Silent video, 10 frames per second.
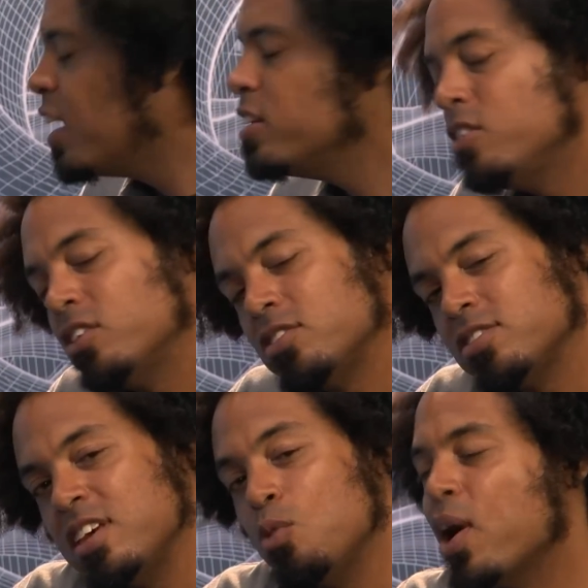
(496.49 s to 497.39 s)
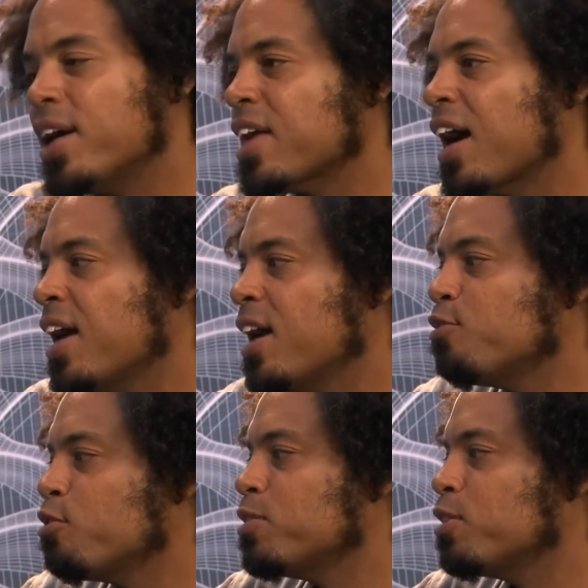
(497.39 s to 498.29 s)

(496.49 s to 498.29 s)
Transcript: And you can see where that air from the